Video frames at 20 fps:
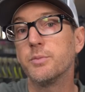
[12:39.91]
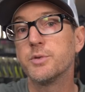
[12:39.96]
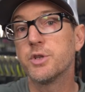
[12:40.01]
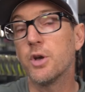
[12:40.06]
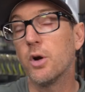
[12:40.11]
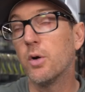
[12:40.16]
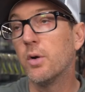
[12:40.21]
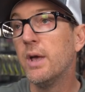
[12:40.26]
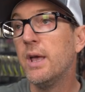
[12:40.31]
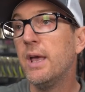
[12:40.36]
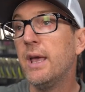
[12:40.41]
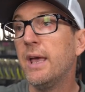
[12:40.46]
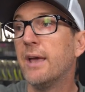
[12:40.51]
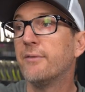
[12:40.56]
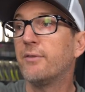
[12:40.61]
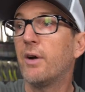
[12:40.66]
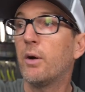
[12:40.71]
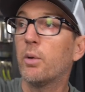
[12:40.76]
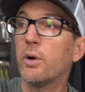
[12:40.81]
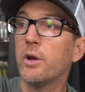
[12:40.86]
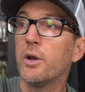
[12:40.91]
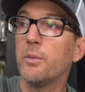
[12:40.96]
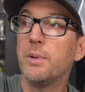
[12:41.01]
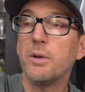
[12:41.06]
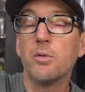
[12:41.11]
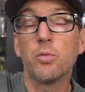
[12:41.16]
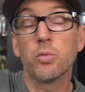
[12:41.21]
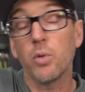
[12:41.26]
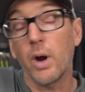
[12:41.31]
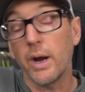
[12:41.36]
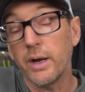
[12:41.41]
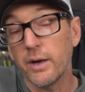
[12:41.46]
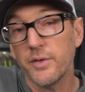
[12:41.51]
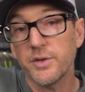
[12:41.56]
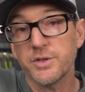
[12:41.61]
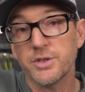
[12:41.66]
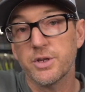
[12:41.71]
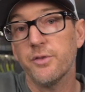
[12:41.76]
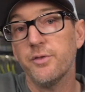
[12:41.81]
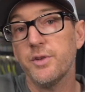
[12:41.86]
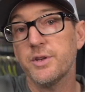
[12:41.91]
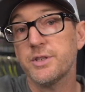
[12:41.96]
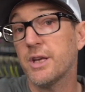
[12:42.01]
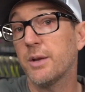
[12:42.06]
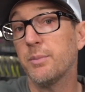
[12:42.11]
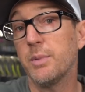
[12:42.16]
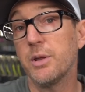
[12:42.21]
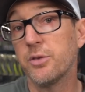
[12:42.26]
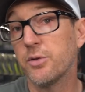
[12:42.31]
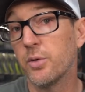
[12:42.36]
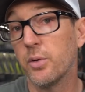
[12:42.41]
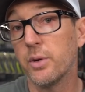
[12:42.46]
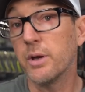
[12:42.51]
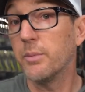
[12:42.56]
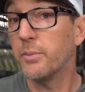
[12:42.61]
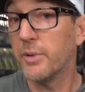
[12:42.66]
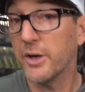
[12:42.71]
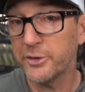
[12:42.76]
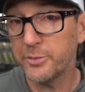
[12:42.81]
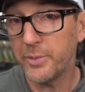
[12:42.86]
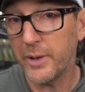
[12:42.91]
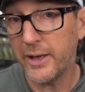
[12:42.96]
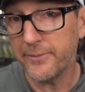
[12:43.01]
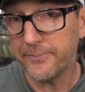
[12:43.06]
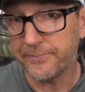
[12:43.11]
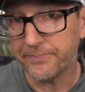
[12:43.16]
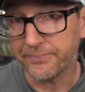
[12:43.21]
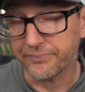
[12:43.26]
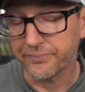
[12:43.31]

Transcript: So if I wanted to be right on the surface, I'd be throwing a buzz bait.